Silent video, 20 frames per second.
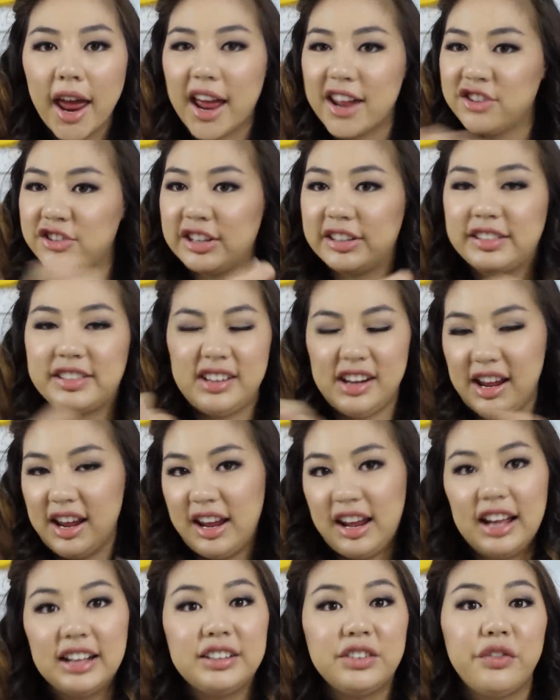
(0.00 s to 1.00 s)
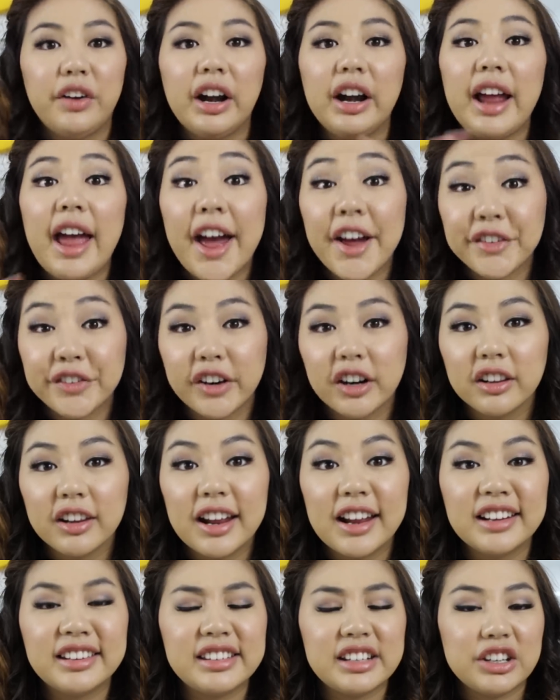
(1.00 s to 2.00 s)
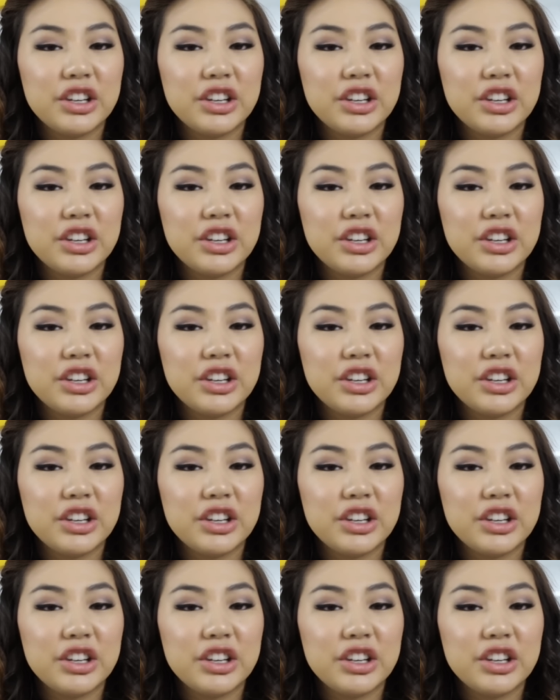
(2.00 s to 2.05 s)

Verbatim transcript: and just, it's very effortless.